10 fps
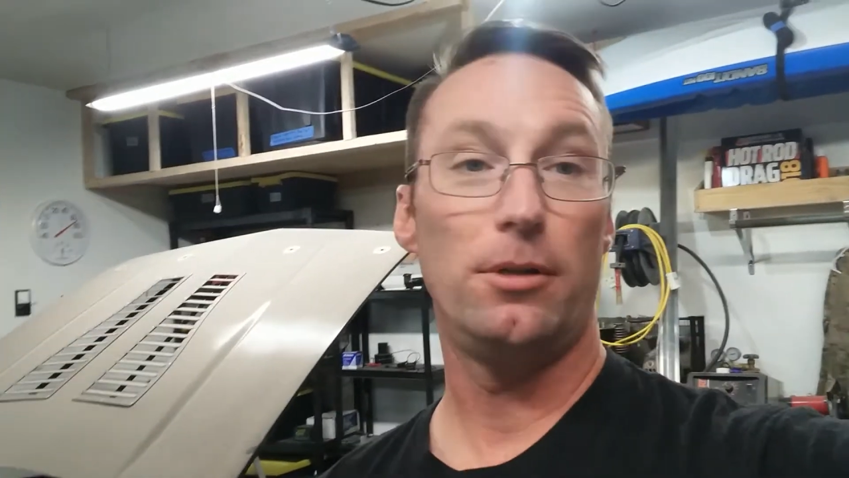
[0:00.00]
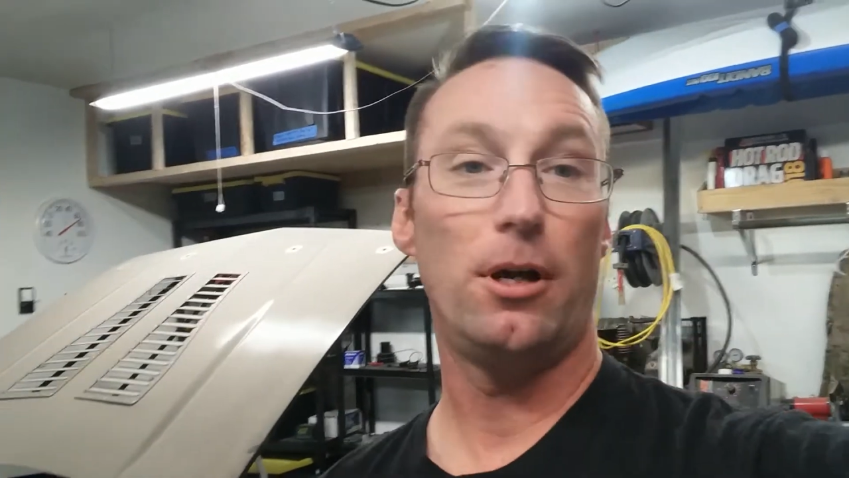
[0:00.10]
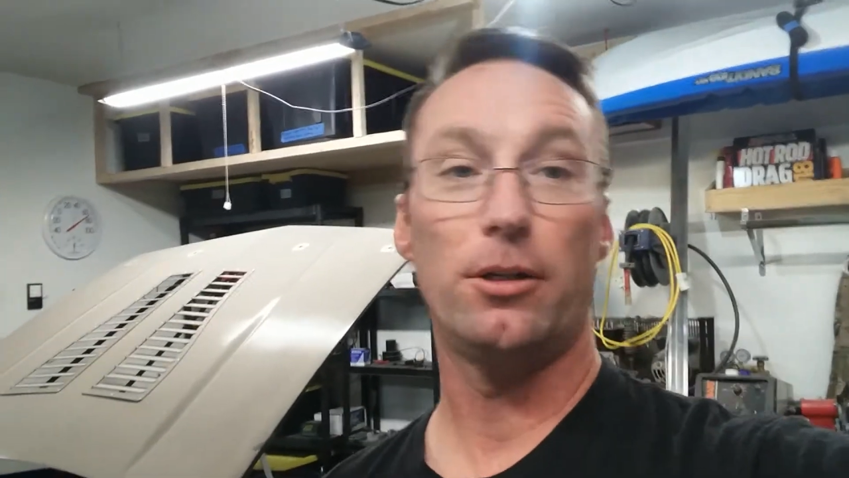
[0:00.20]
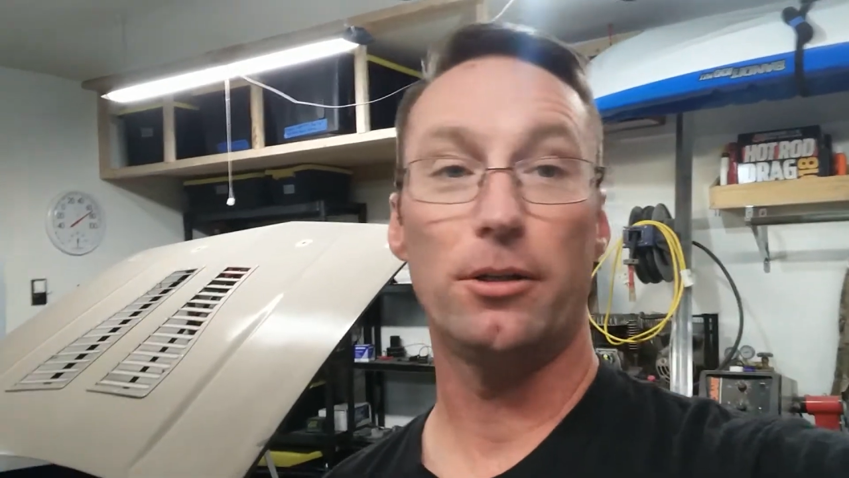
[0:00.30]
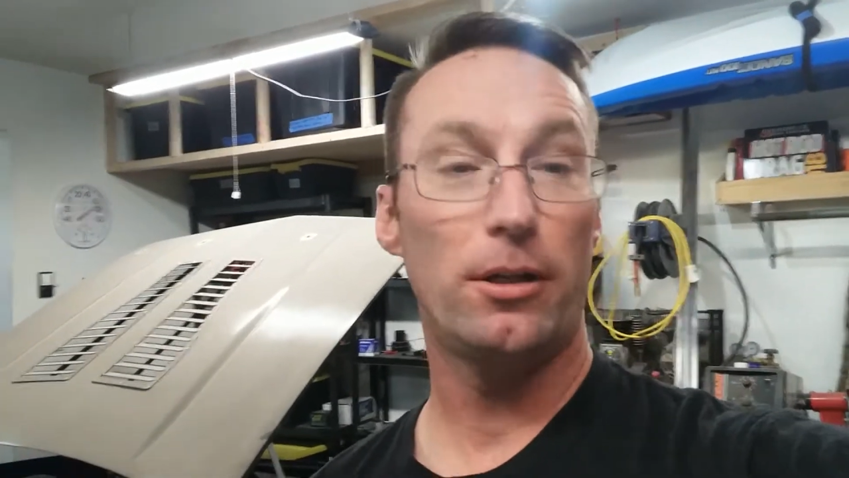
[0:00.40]

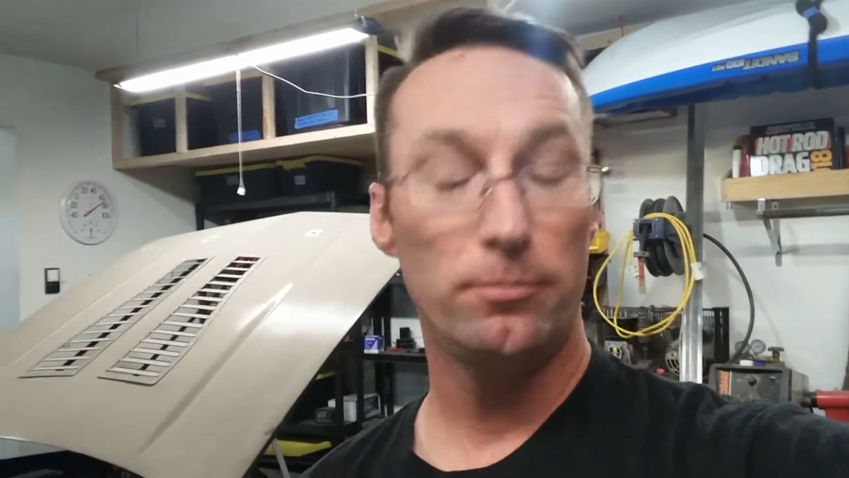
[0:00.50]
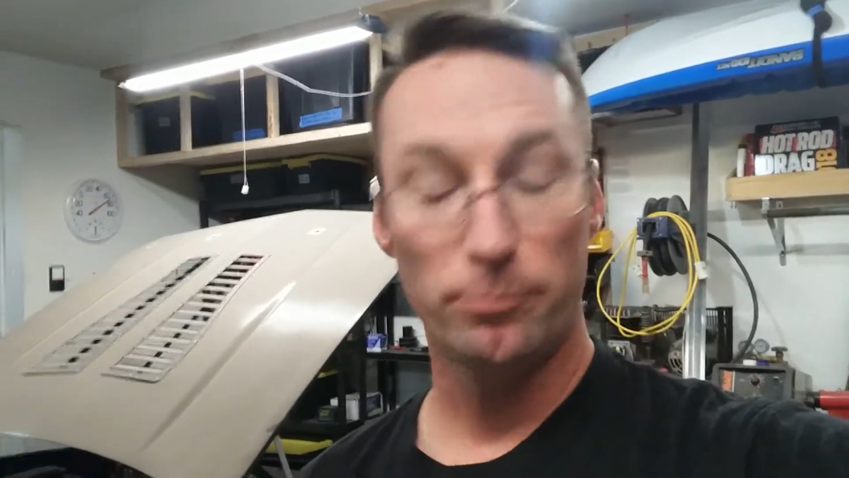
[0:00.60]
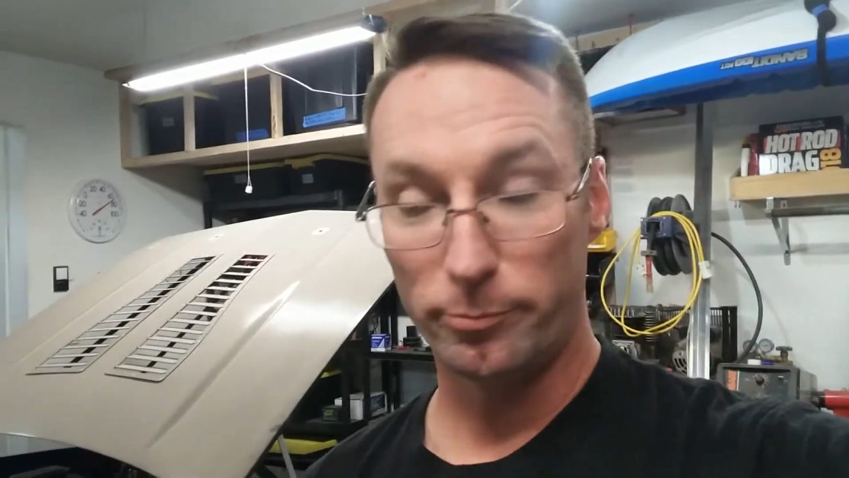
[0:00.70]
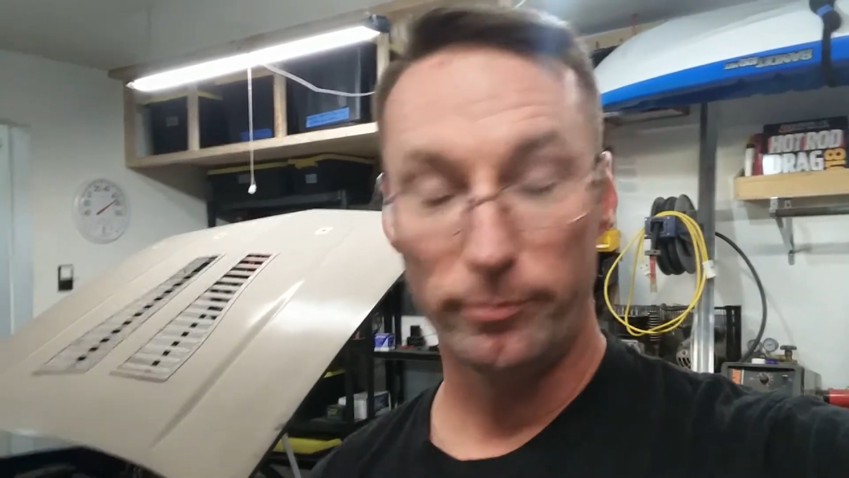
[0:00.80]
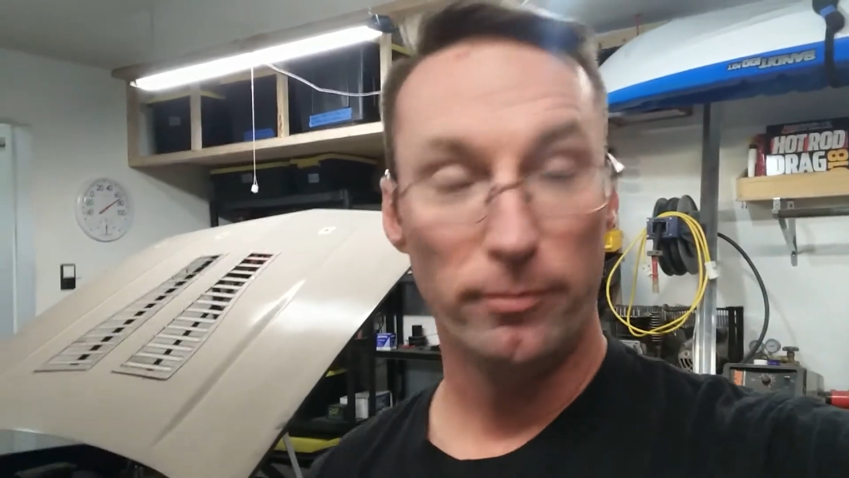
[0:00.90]
on the
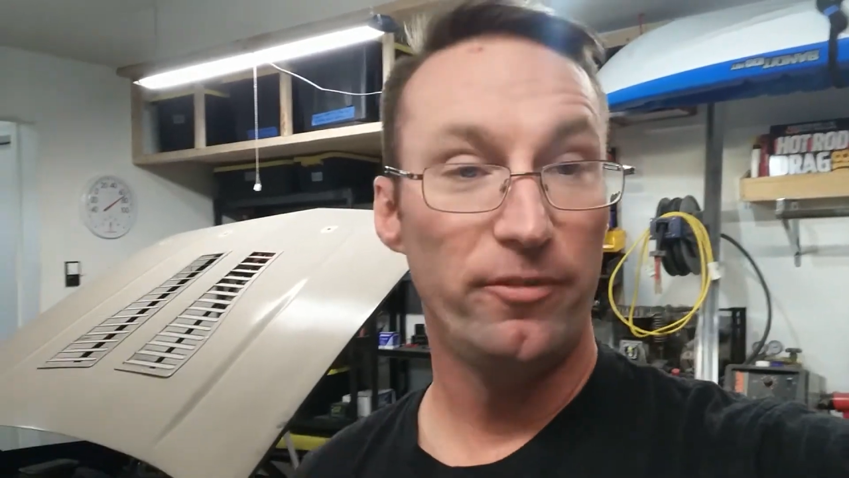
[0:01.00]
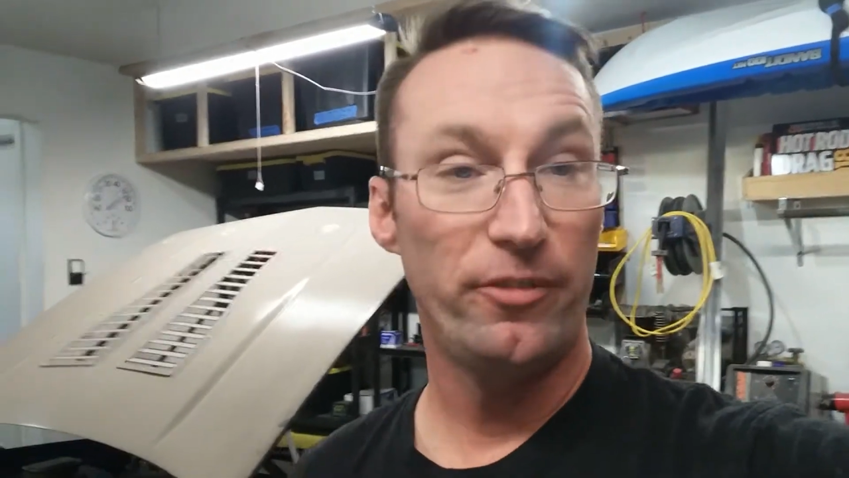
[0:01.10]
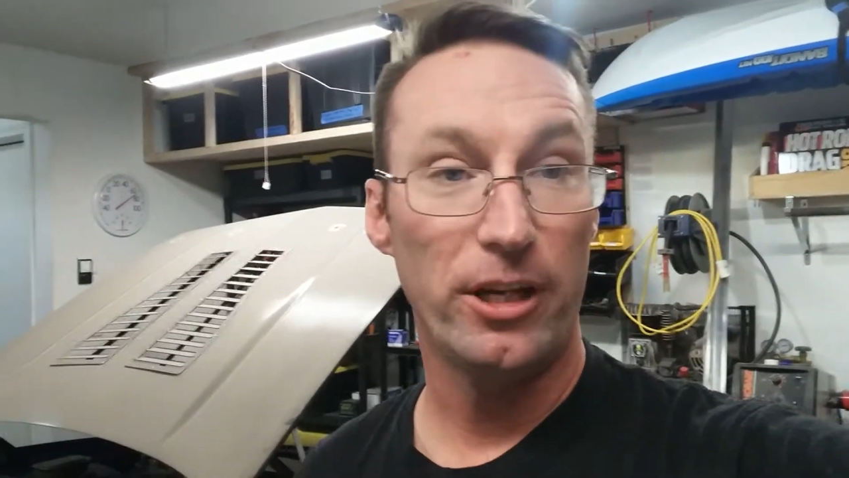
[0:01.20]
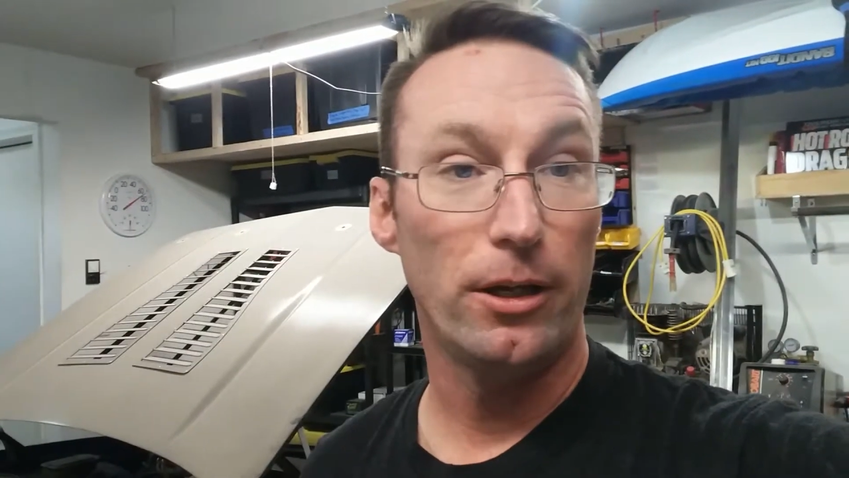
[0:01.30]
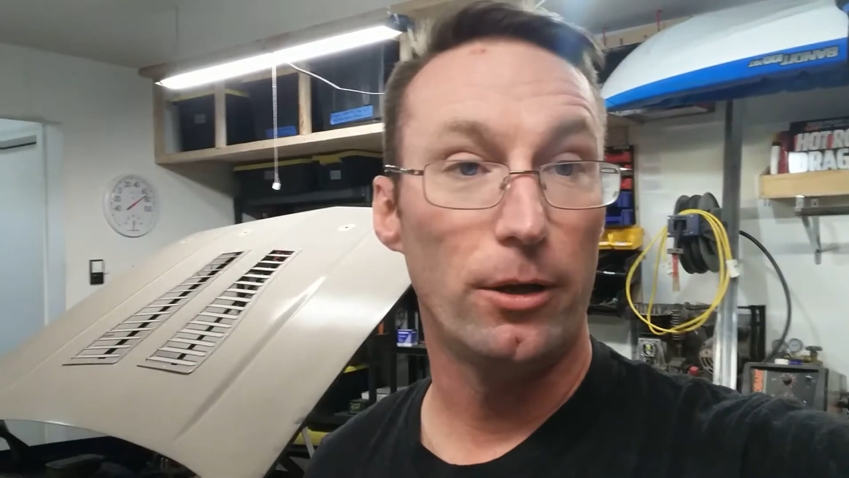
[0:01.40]

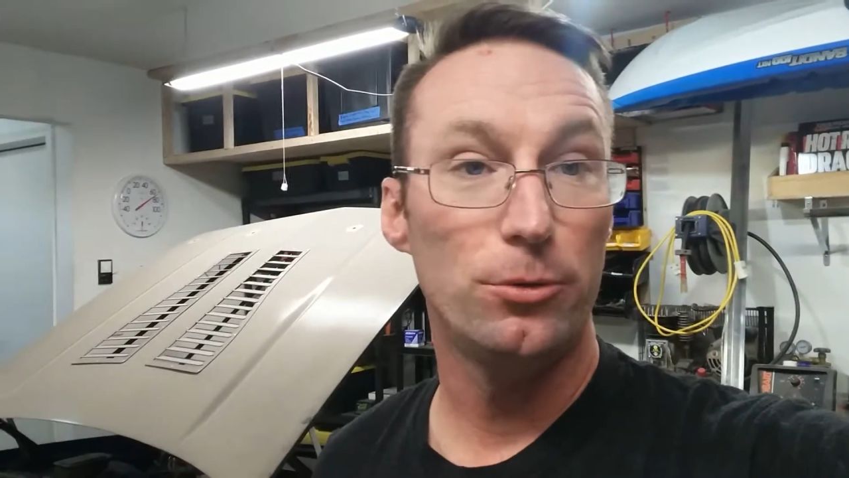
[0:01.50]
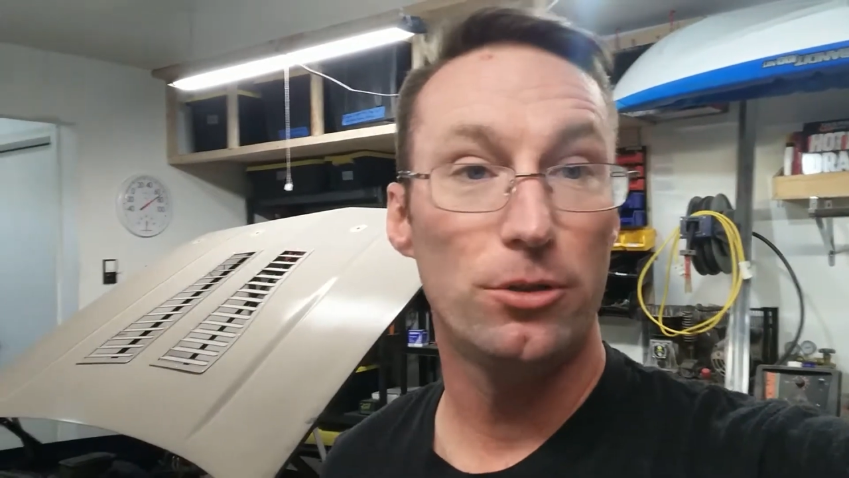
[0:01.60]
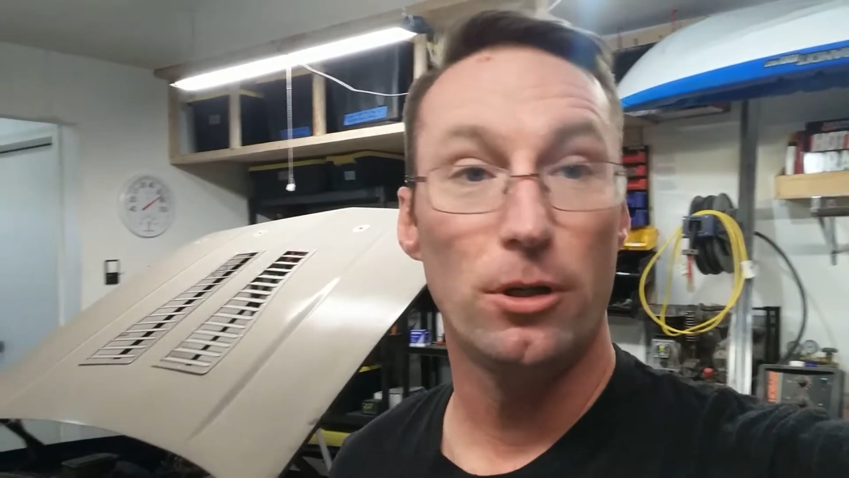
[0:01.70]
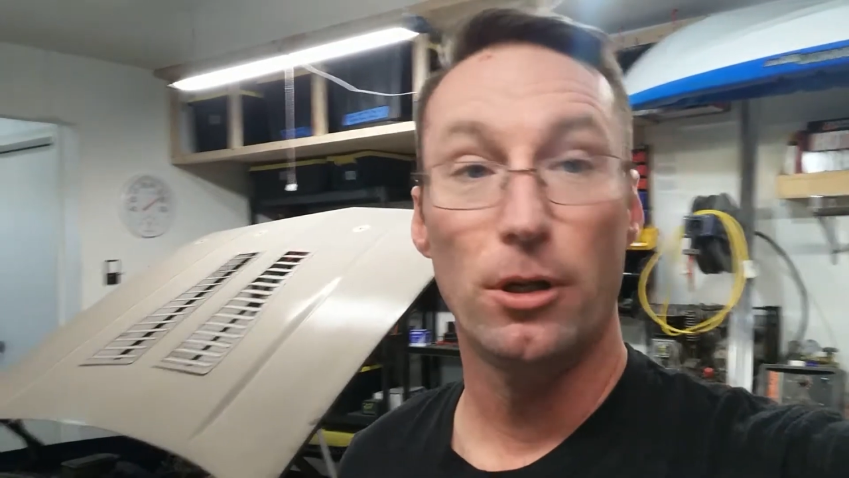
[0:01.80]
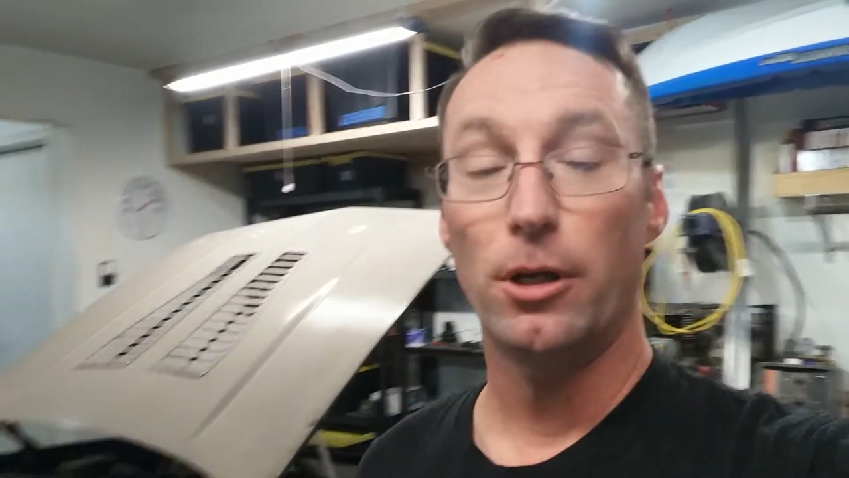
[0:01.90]
videos.